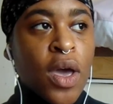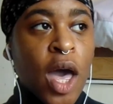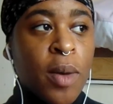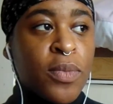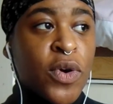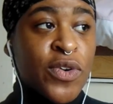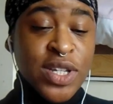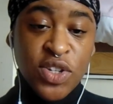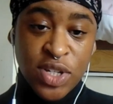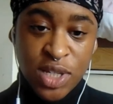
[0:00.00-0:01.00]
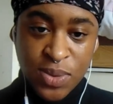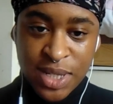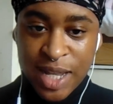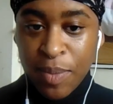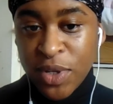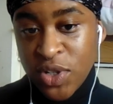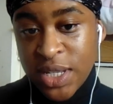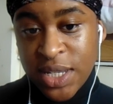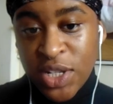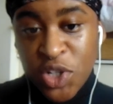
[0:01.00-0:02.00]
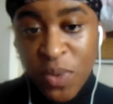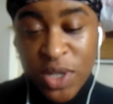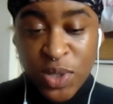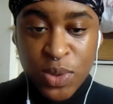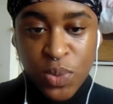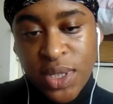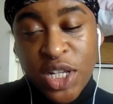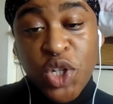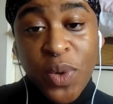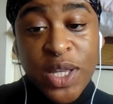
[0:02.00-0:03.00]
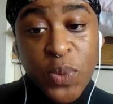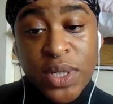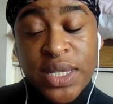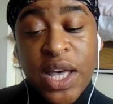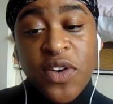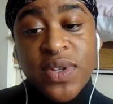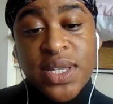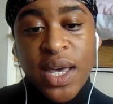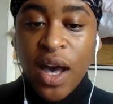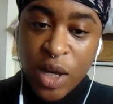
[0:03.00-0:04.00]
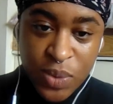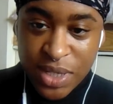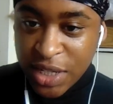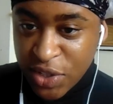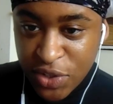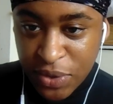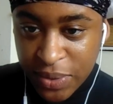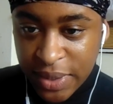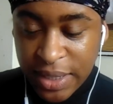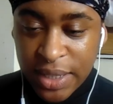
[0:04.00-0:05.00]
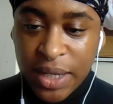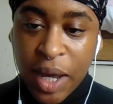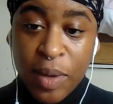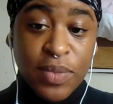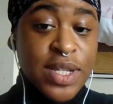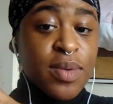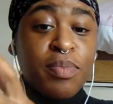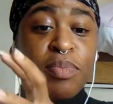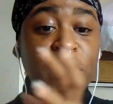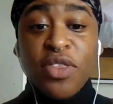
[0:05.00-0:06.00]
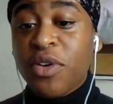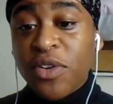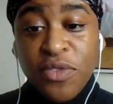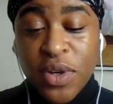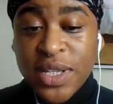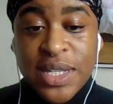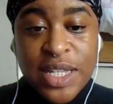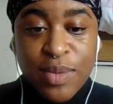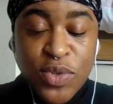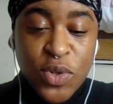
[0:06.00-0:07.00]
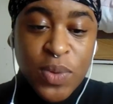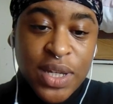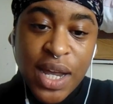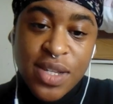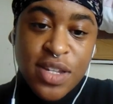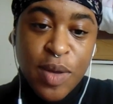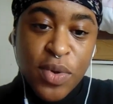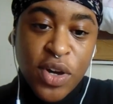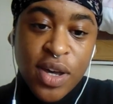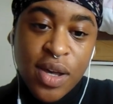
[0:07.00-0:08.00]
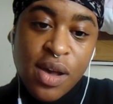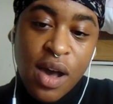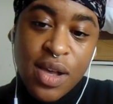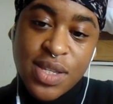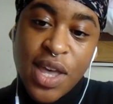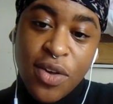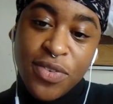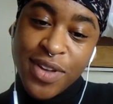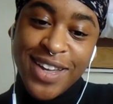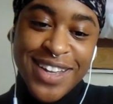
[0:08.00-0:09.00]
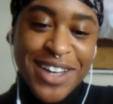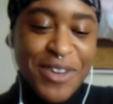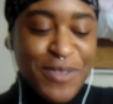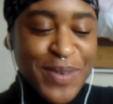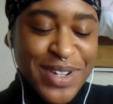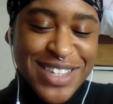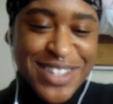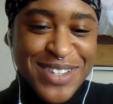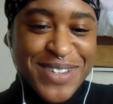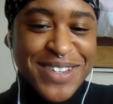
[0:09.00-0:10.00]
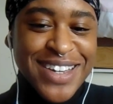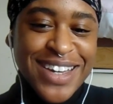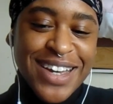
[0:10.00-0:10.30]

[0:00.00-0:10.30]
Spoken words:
Or is it just to establish and situate oneself and say, I was here too? There's a plethora of reasons, and I'm sure we can ask Dagmar herself if we wanted to.